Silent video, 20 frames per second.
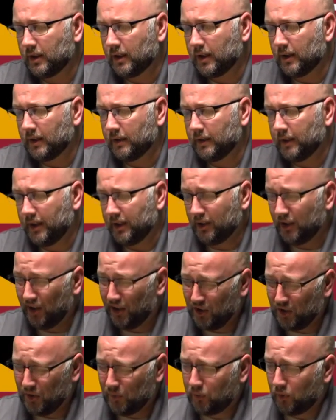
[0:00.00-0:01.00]

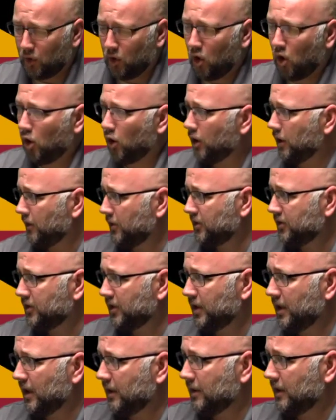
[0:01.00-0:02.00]
and good for the heart of the
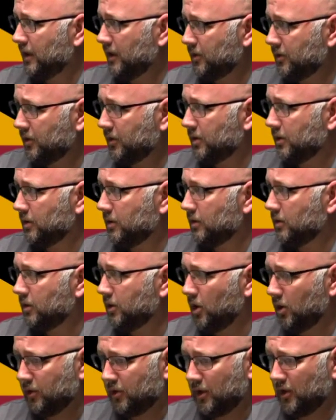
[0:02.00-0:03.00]
city. I think it's going to,
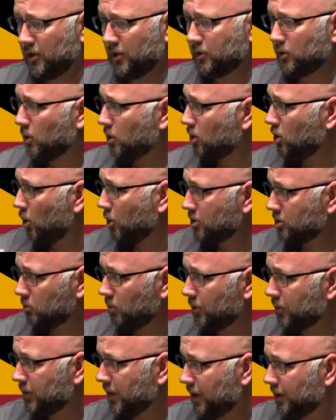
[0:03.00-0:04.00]
because it's our
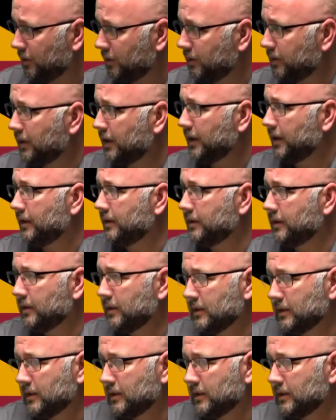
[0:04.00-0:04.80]
cultural center. And